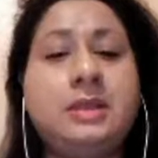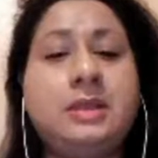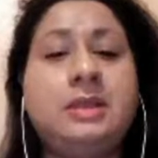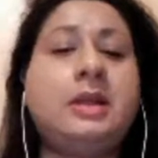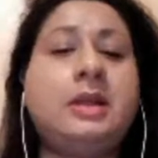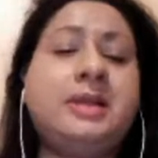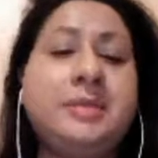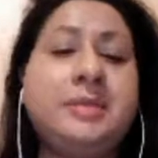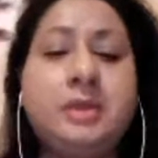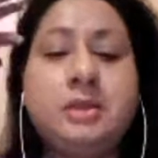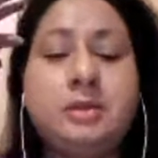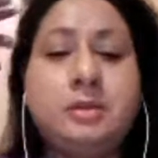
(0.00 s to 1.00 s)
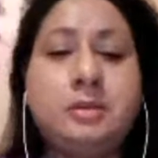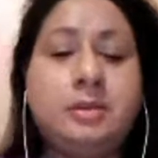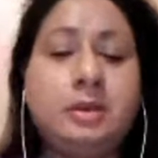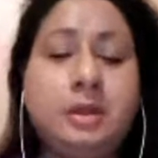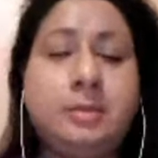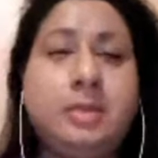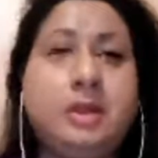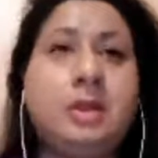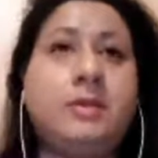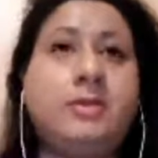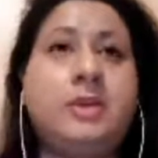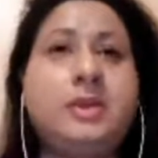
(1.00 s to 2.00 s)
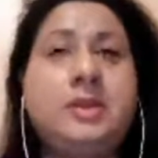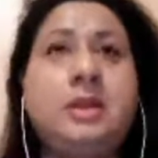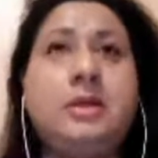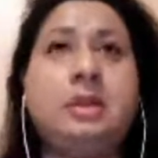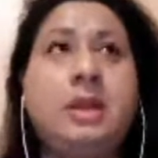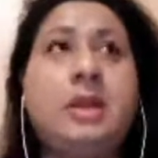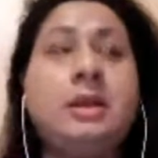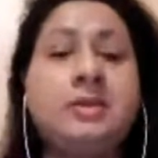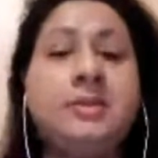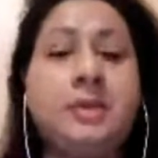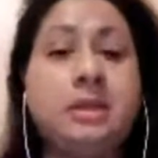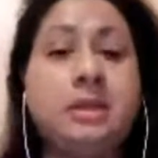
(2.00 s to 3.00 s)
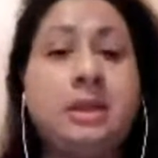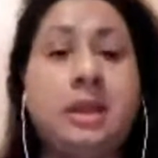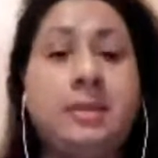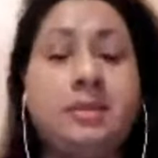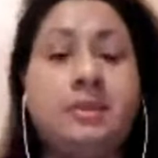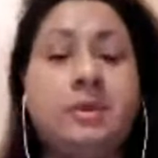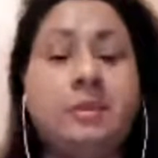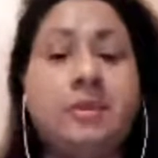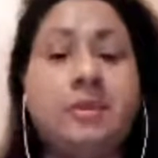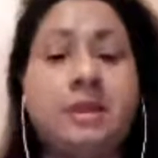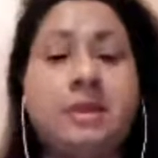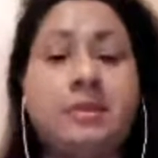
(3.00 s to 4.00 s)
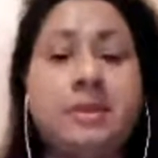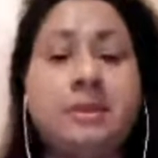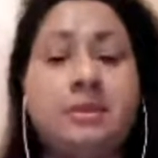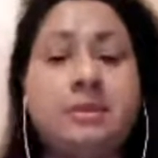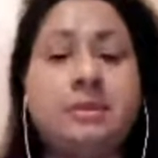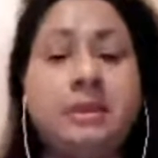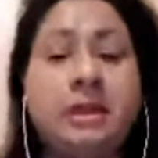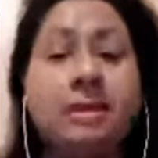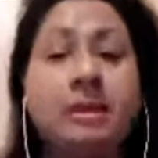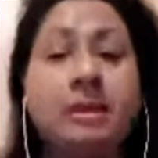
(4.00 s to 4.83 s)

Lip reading: It didn't get as much big coverage as here in Dallas, but it did happen a few more times here today.